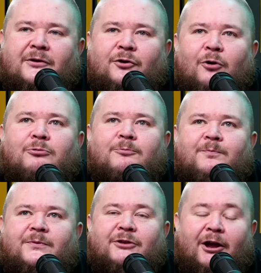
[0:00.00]
I know.
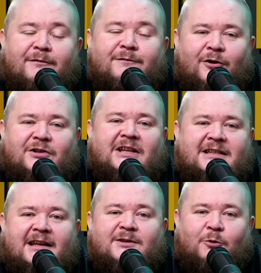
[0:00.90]
Now, furnaces
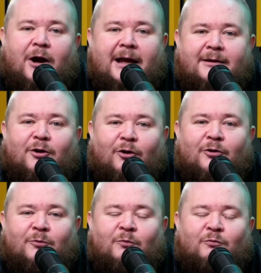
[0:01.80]
this is where I took
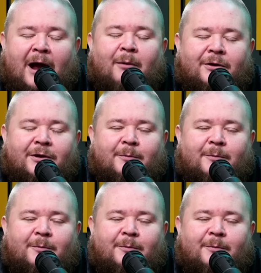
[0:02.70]
it and ran with it a